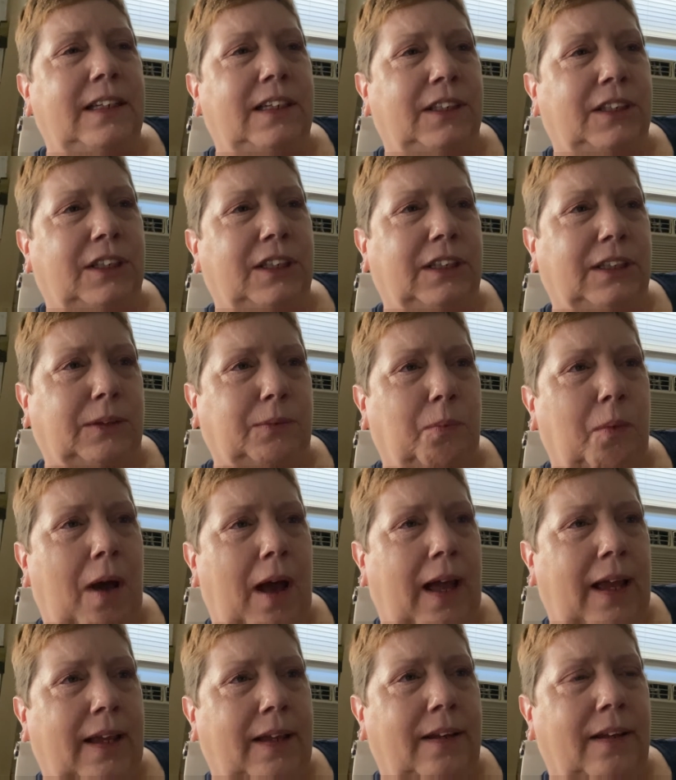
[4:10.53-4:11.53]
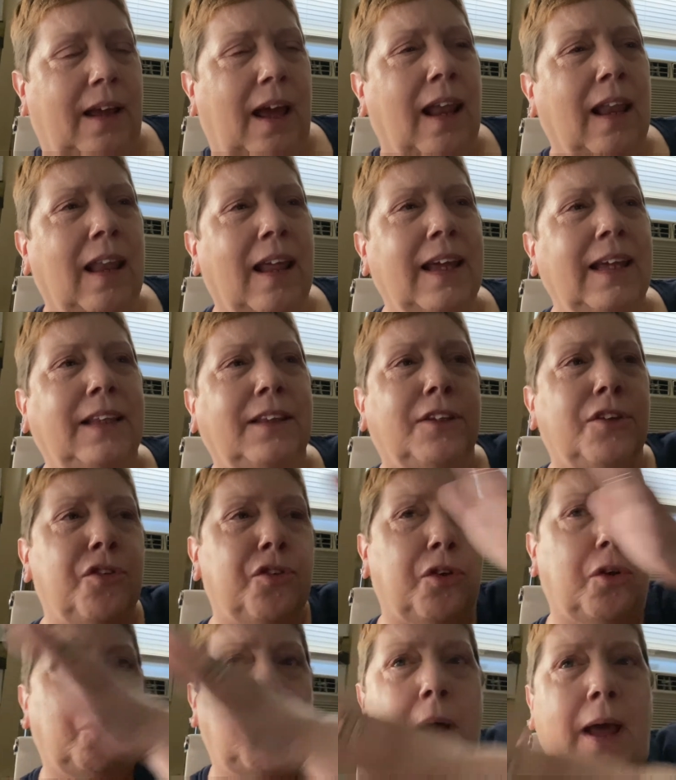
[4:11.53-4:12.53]
inches wide. I like the
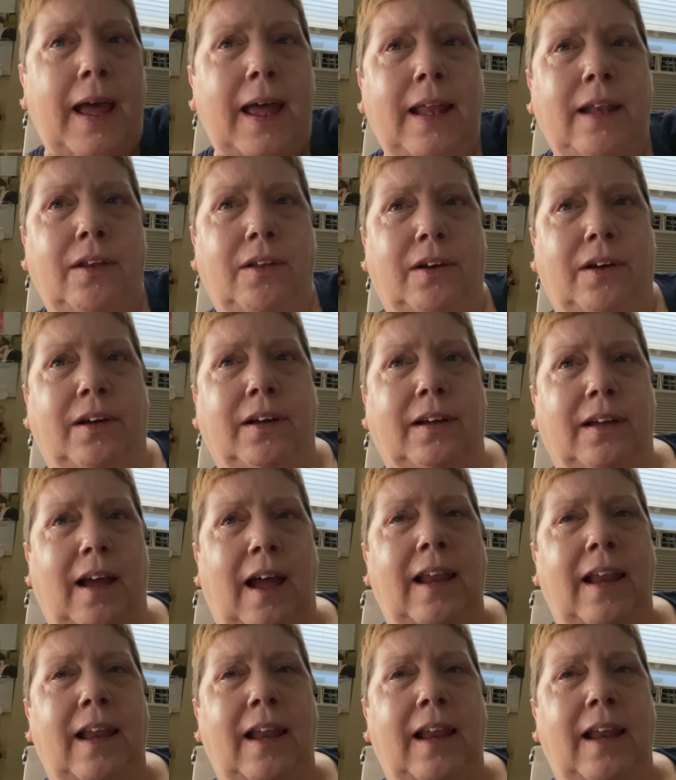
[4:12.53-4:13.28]
square look.